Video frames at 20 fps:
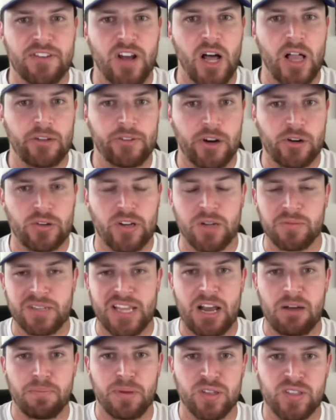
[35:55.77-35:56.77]
Colorado comes
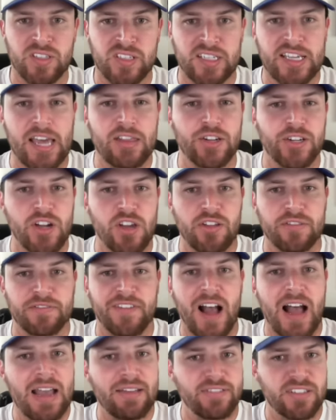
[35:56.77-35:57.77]
out and puts together another
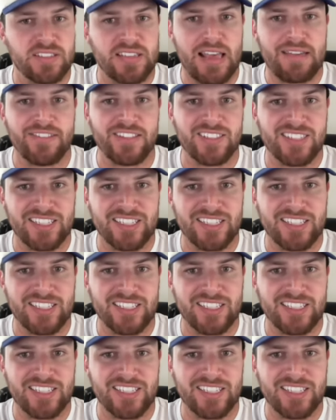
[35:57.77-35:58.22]
five and seven,